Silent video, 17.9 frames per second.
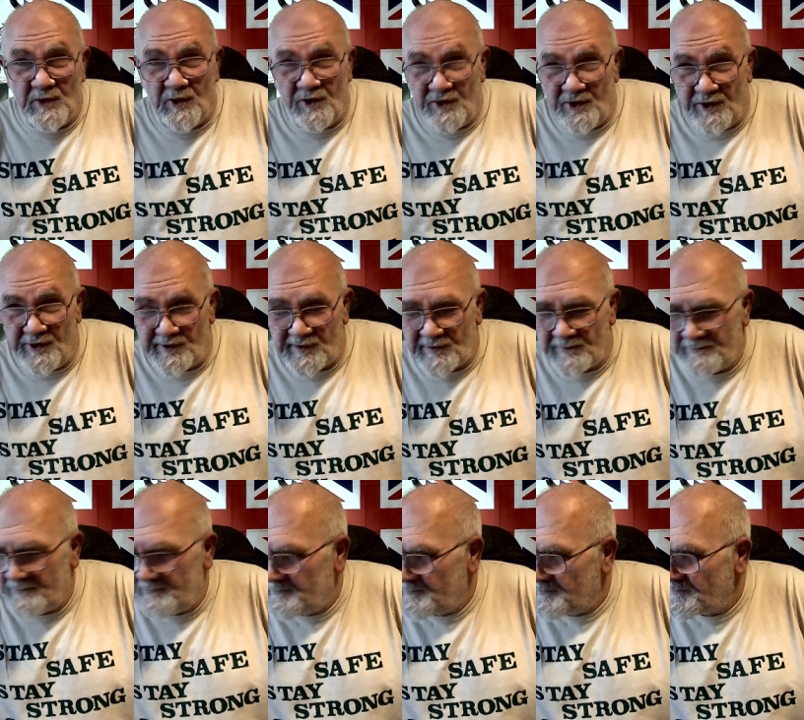hers.
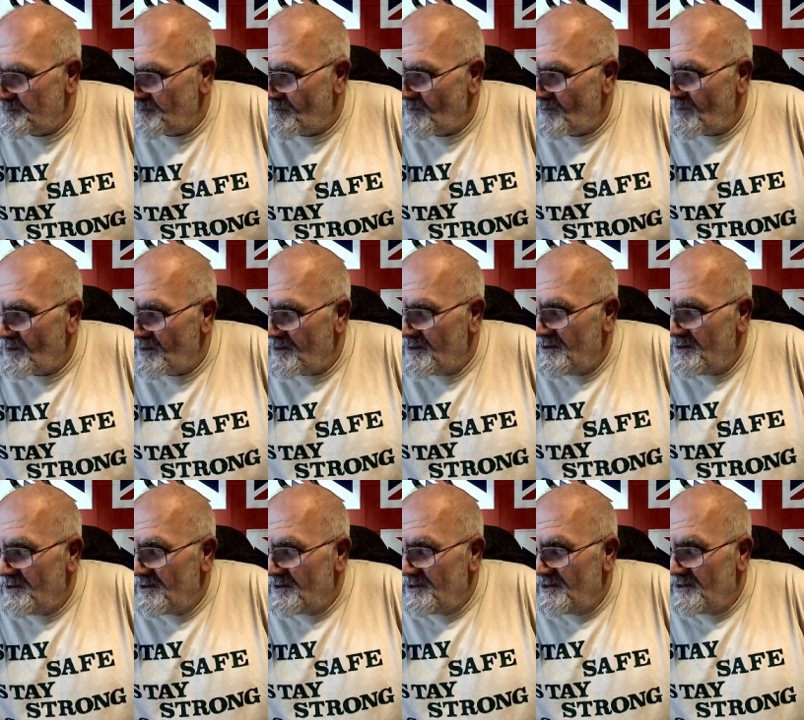
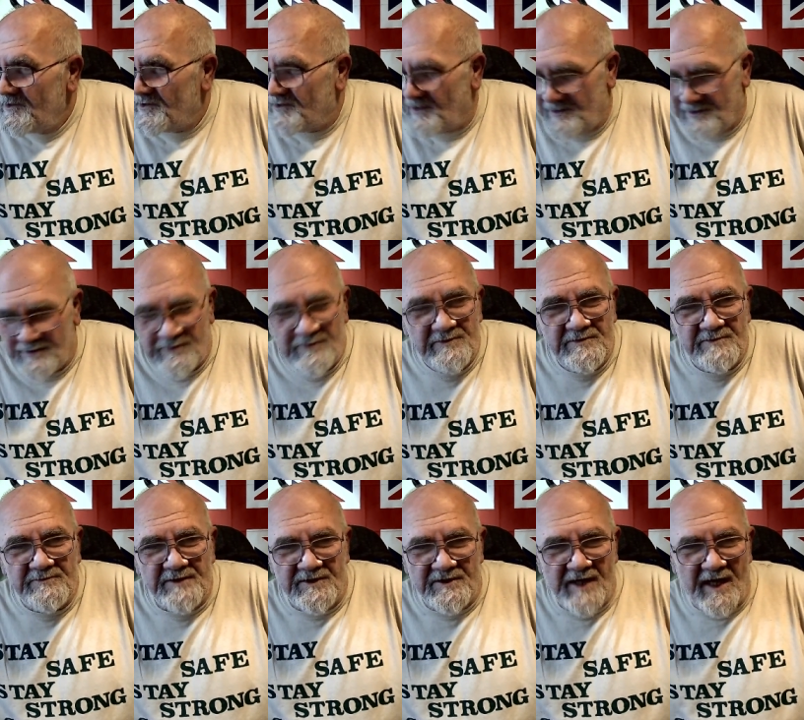So
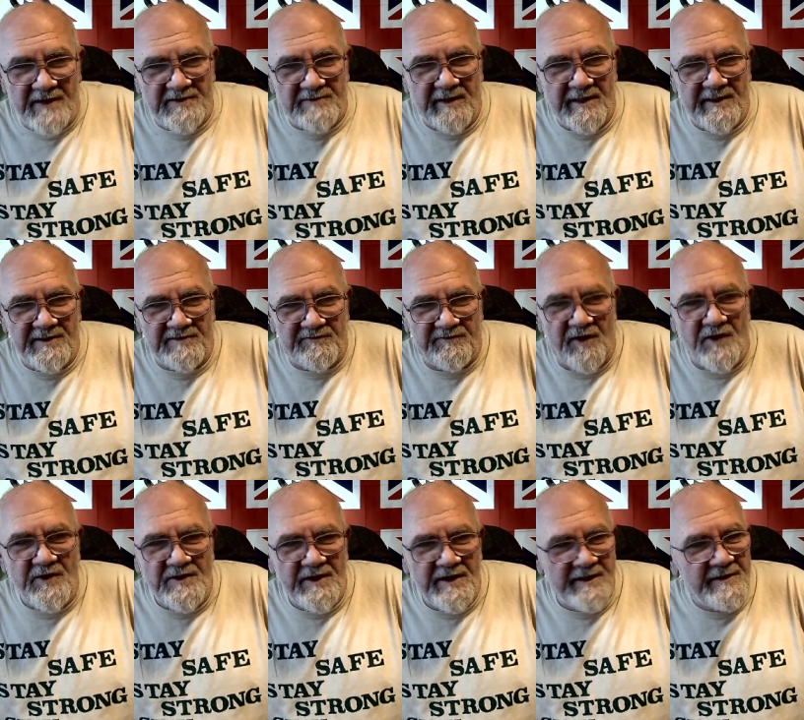the taxpayers
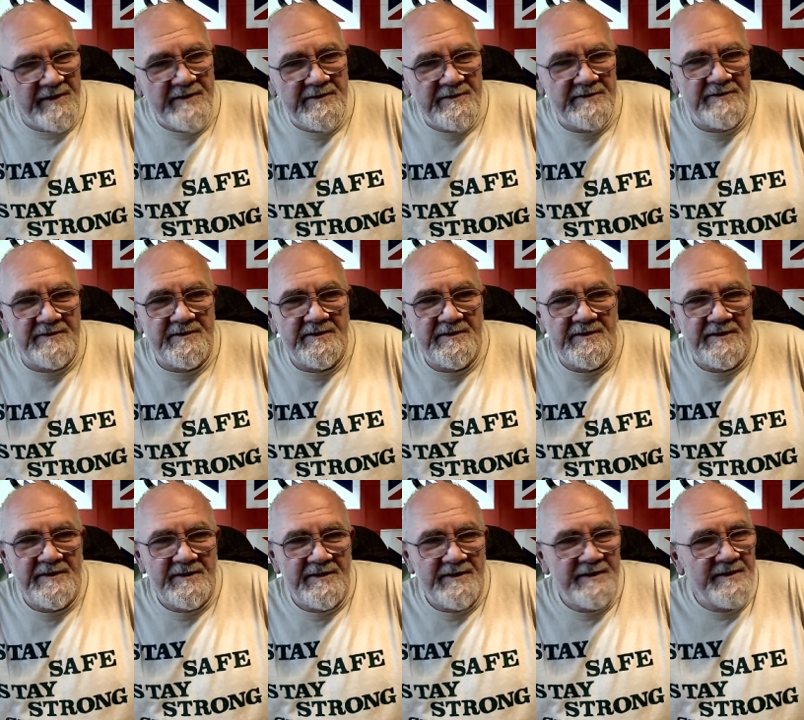funding
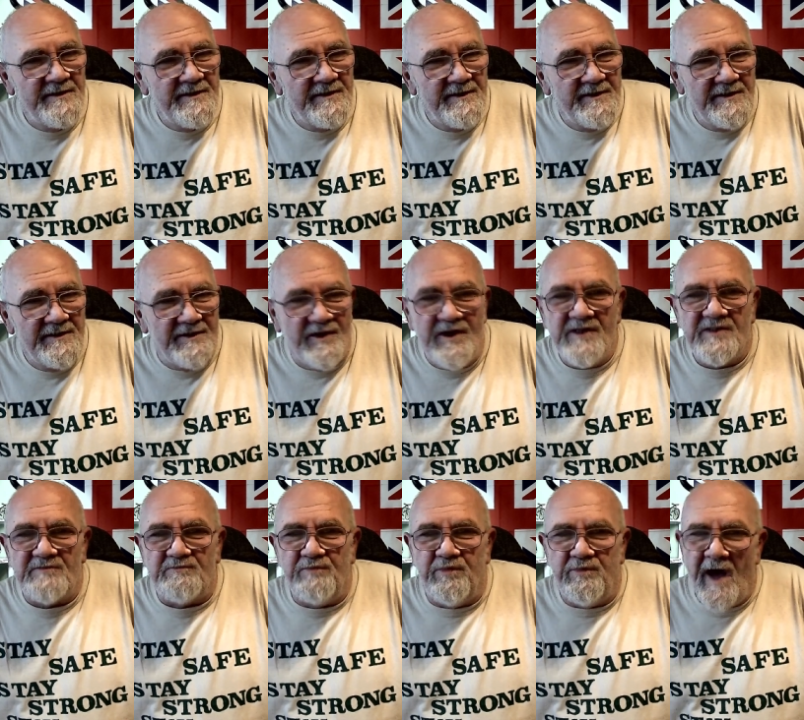this
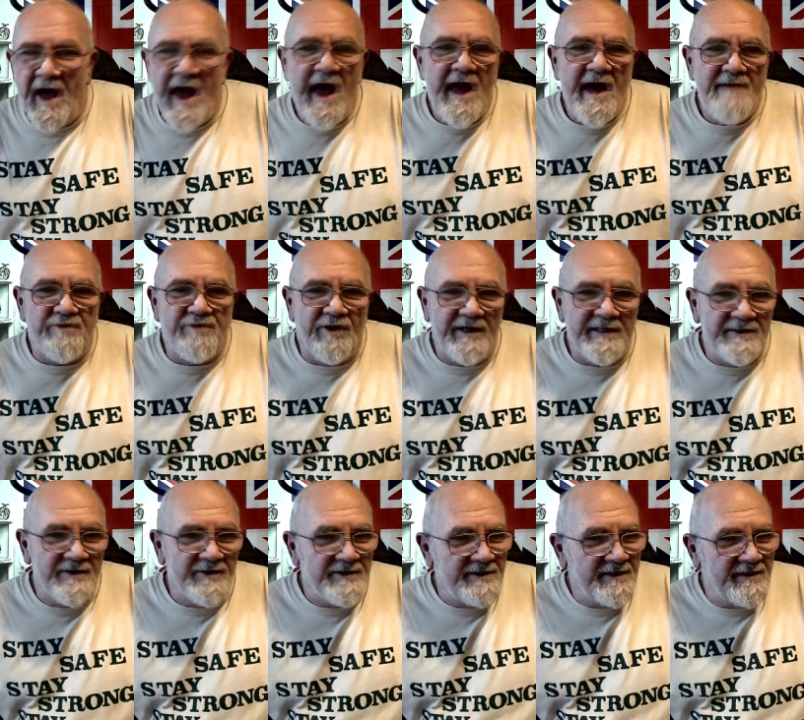harebrained
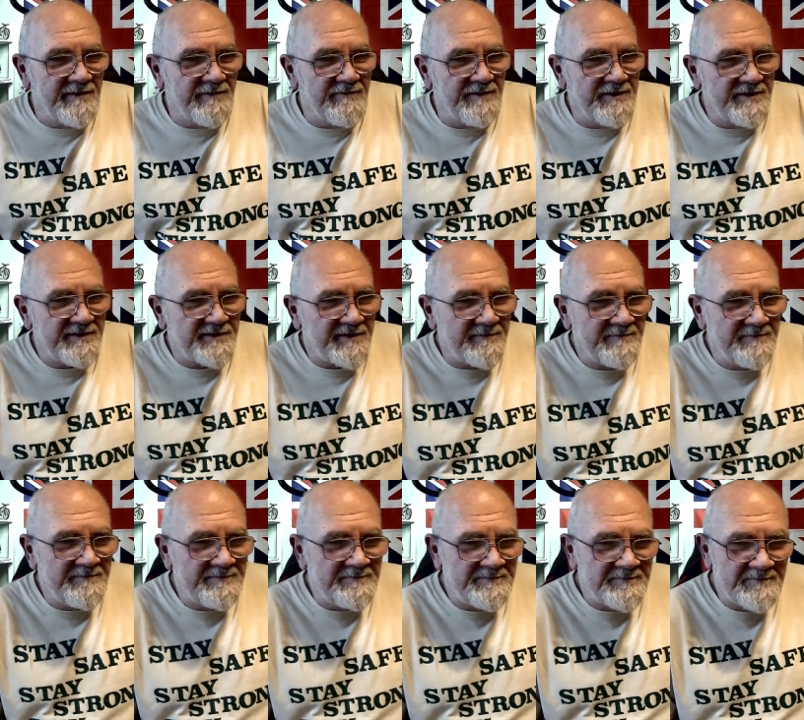idea of hers.
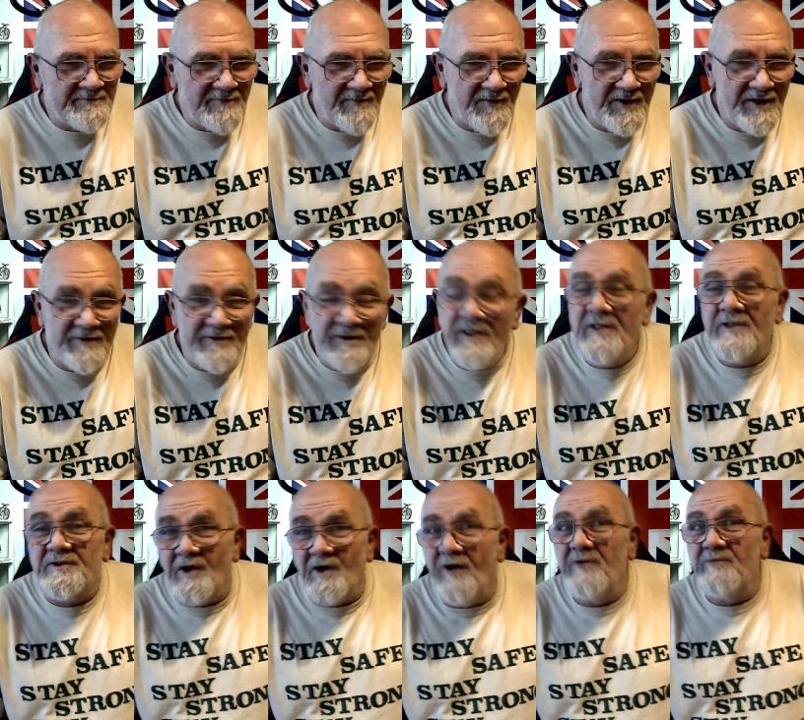You know, at a
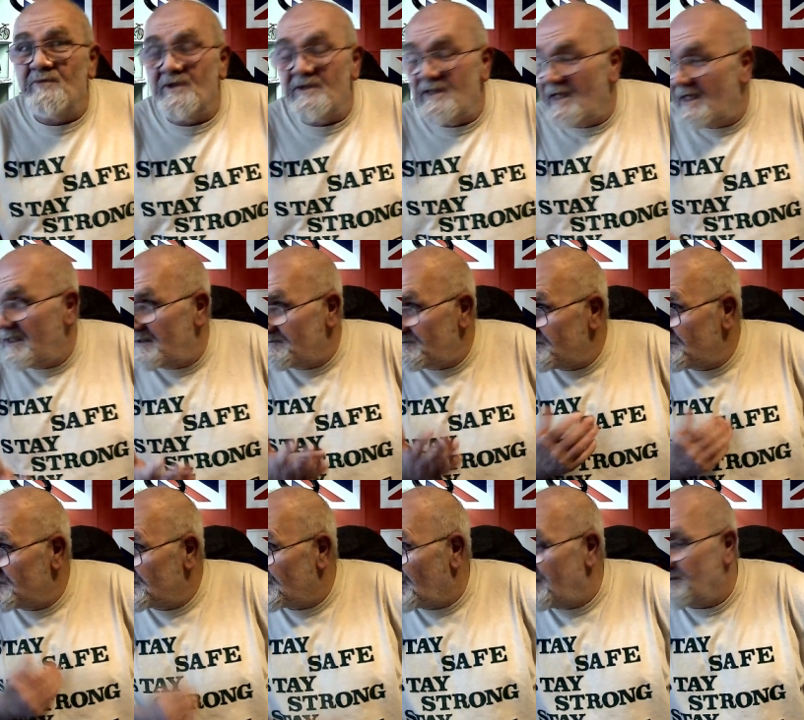time when they
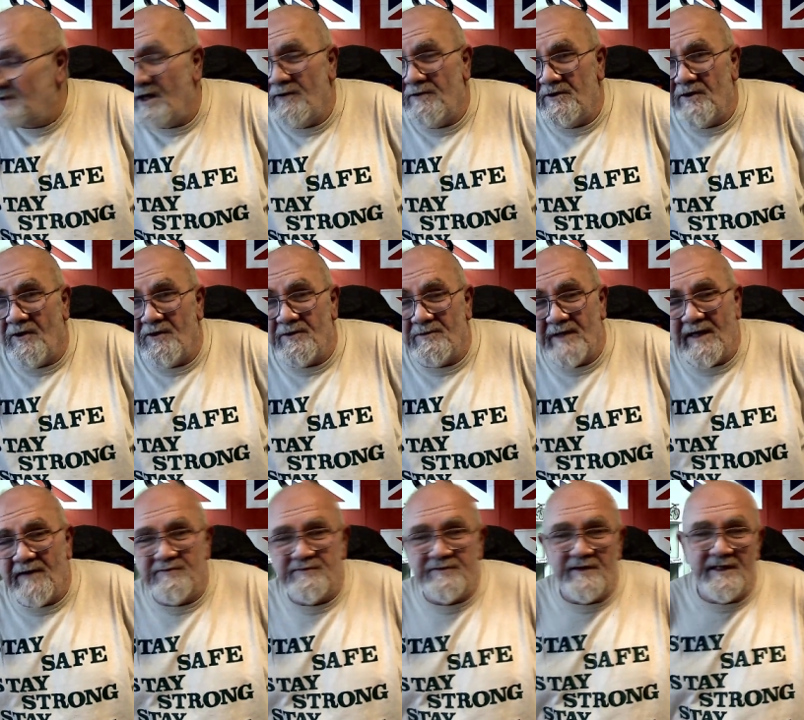keep going on
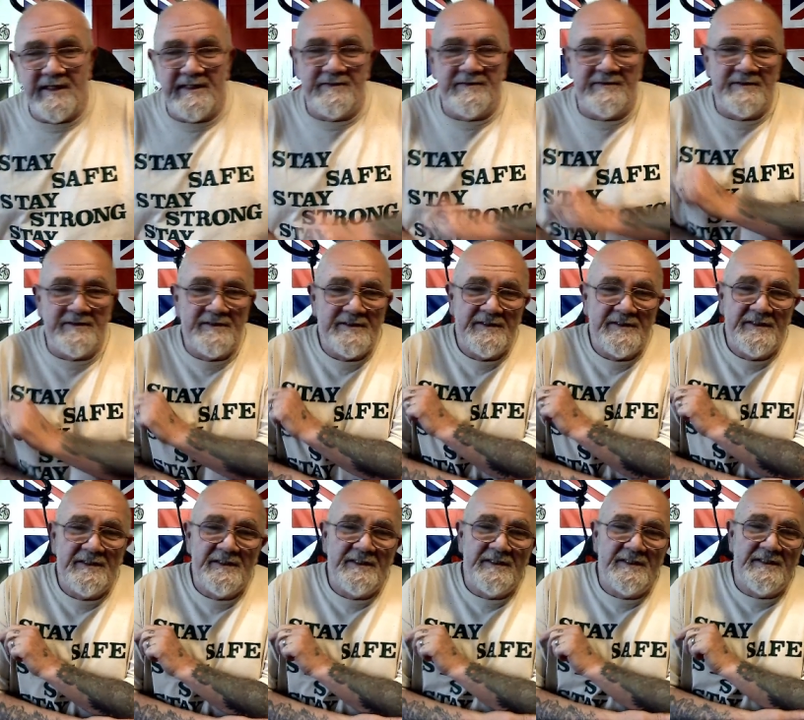about filling
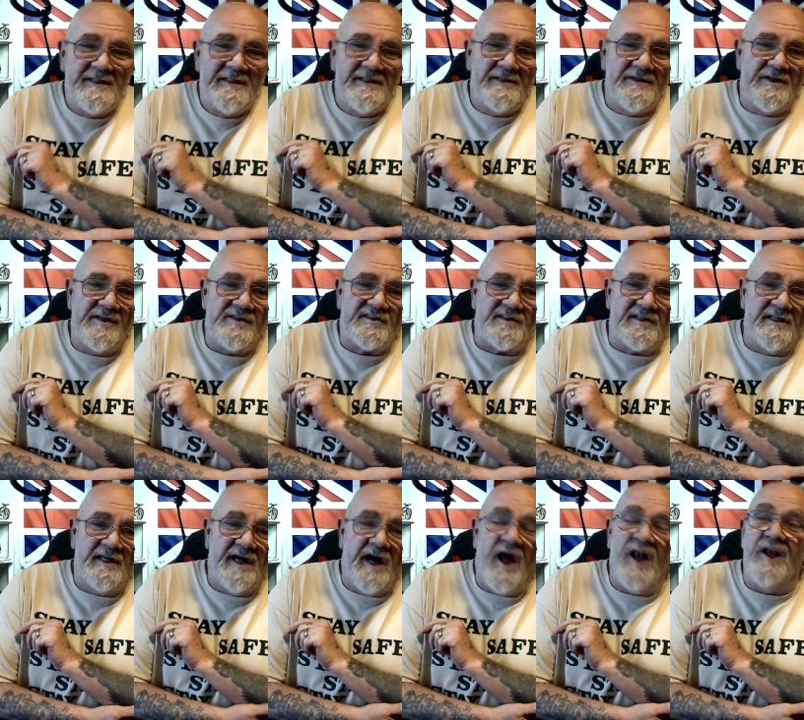this
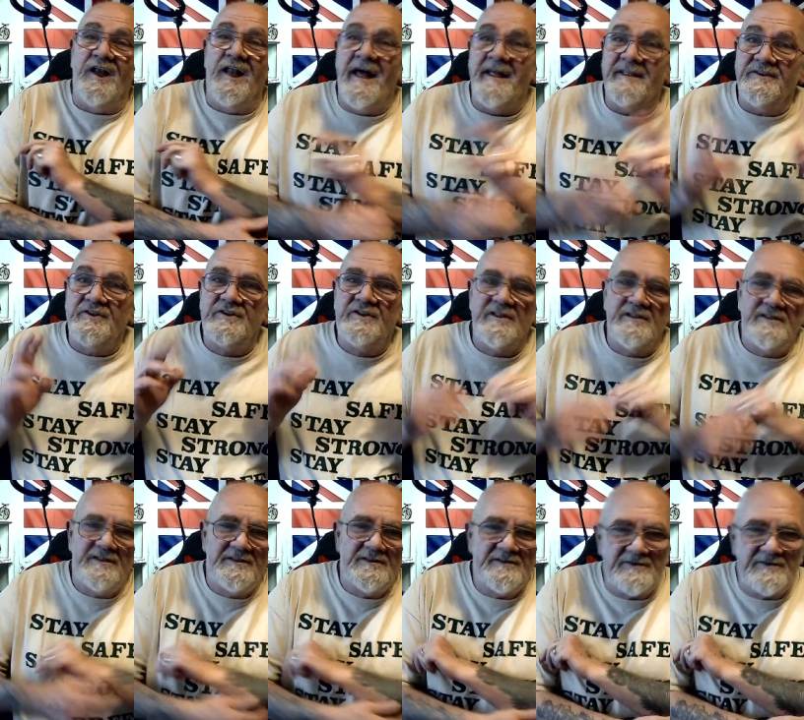alleged
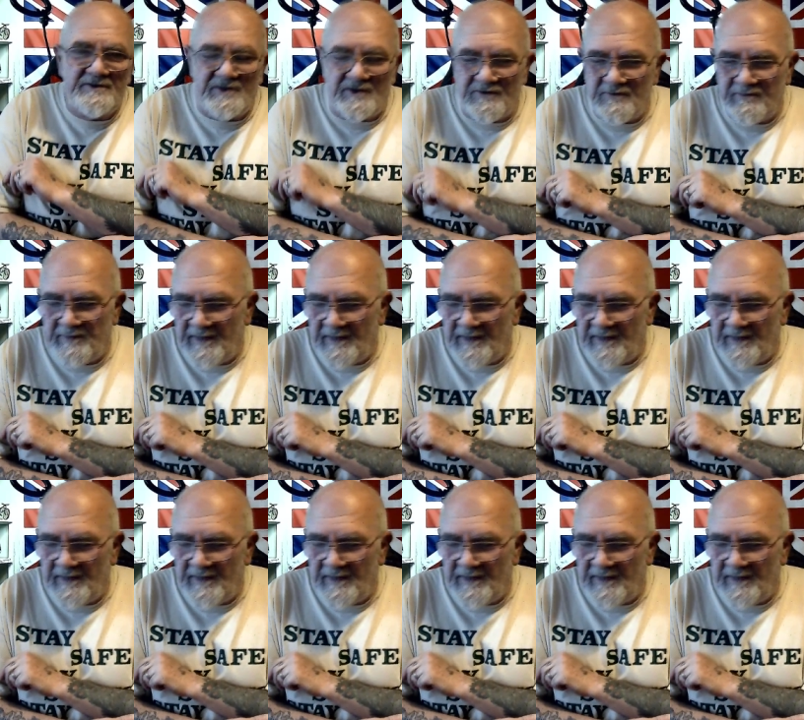£20